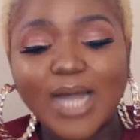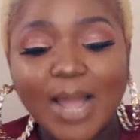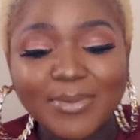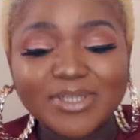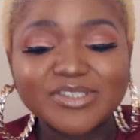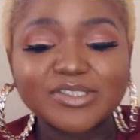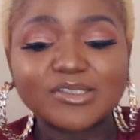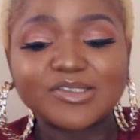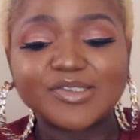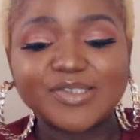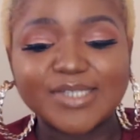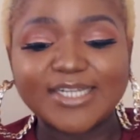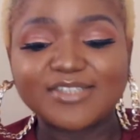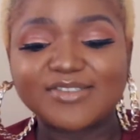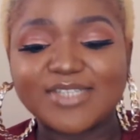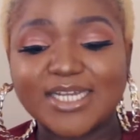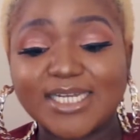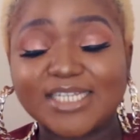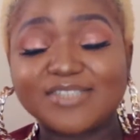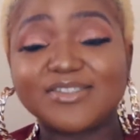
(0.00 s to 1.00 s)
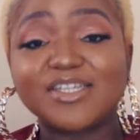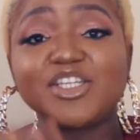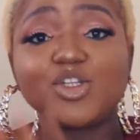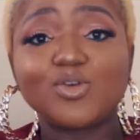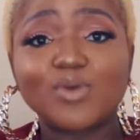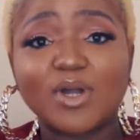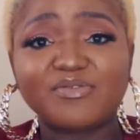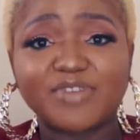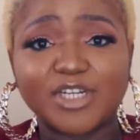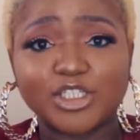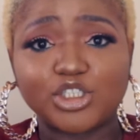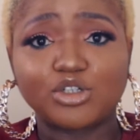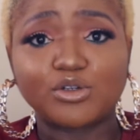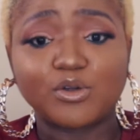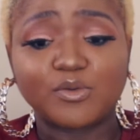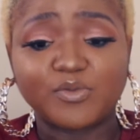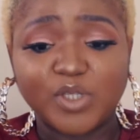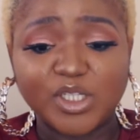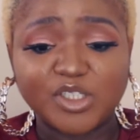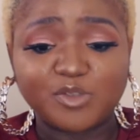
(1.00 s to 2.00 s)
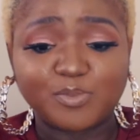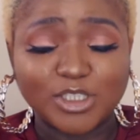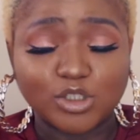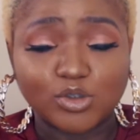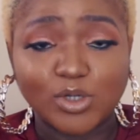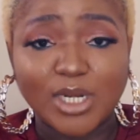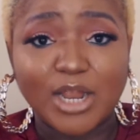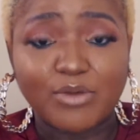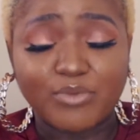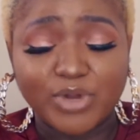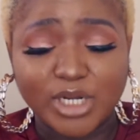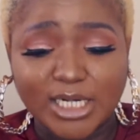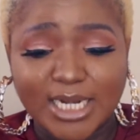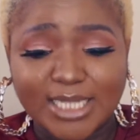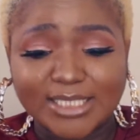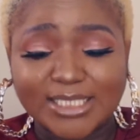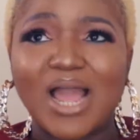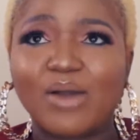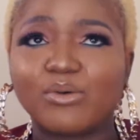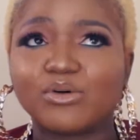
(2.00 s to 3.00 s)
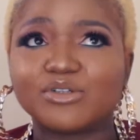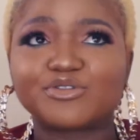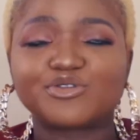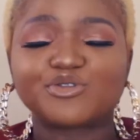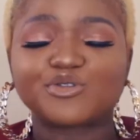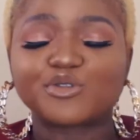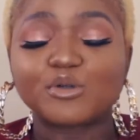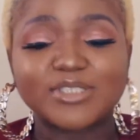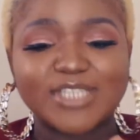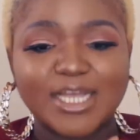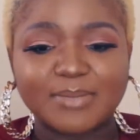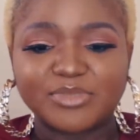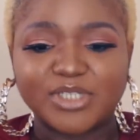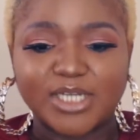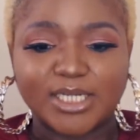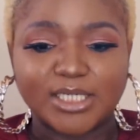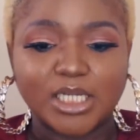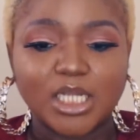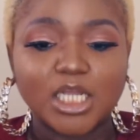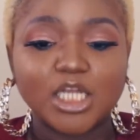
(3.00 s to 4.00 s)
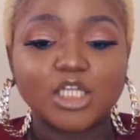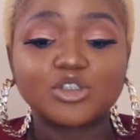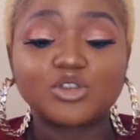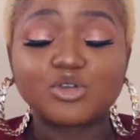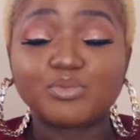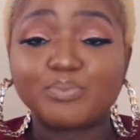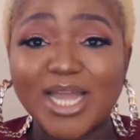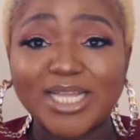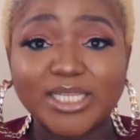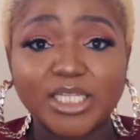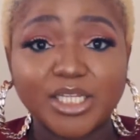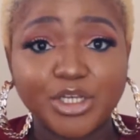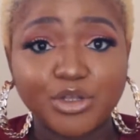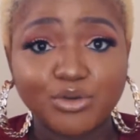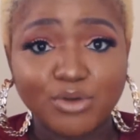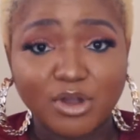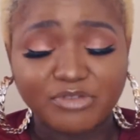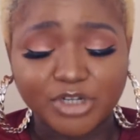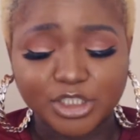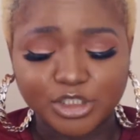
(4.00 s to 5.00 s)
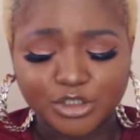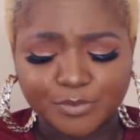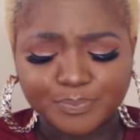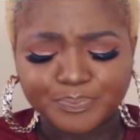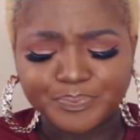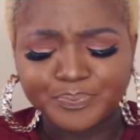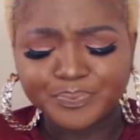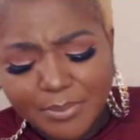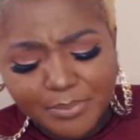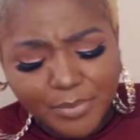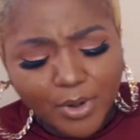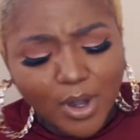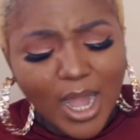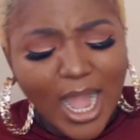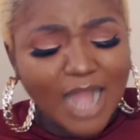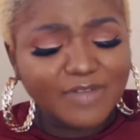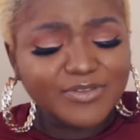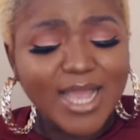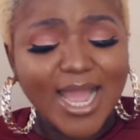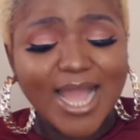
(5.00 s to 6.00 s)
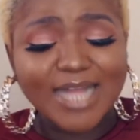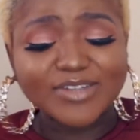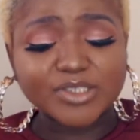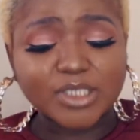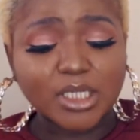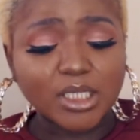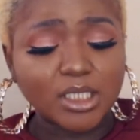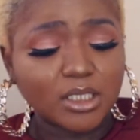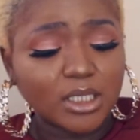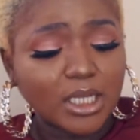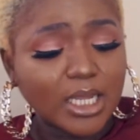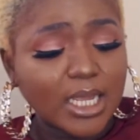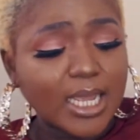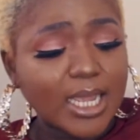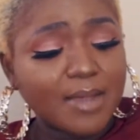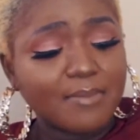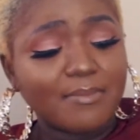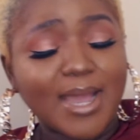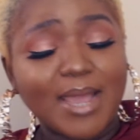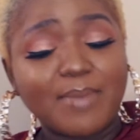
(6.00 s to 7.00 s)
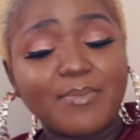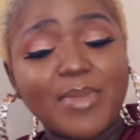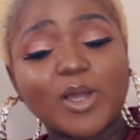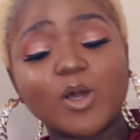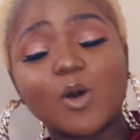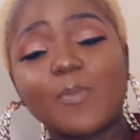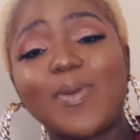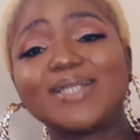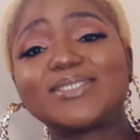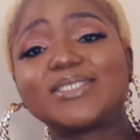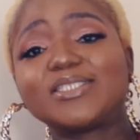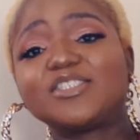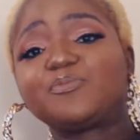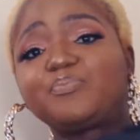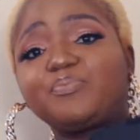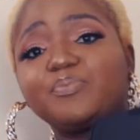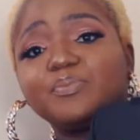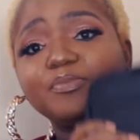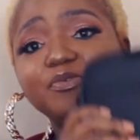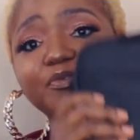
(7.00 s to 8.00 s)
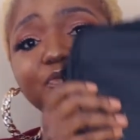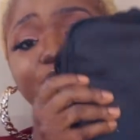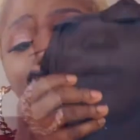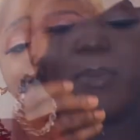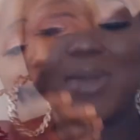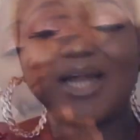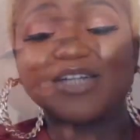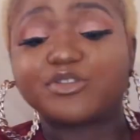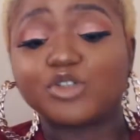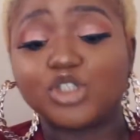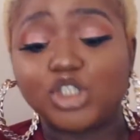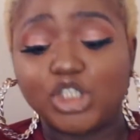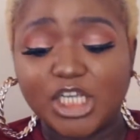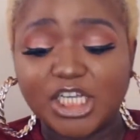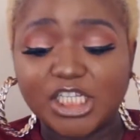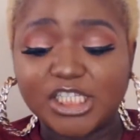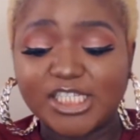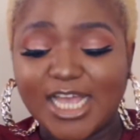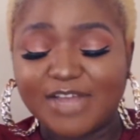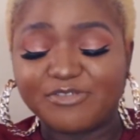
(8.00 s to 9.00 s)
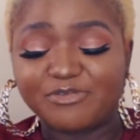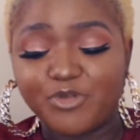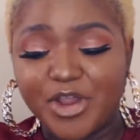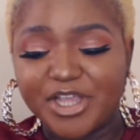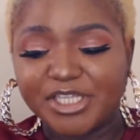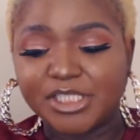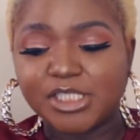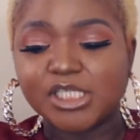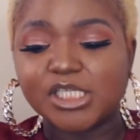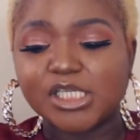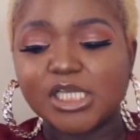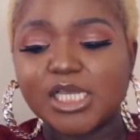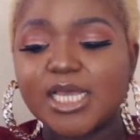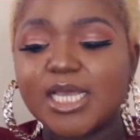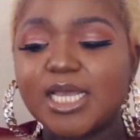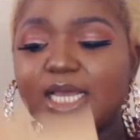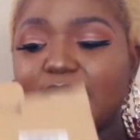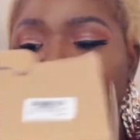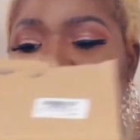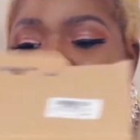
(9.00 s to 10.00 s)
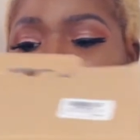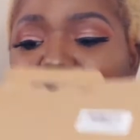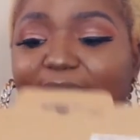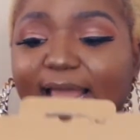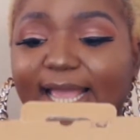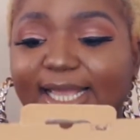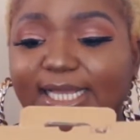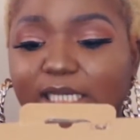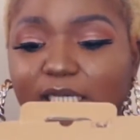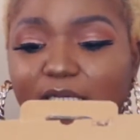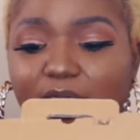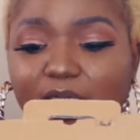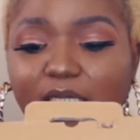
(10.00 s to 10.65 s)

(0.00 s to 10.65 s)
Amazon says that there's a newer version of this particular ring light. I was so tempted to buy the newer version, but after asking my makeup artist associates and friends, they were like,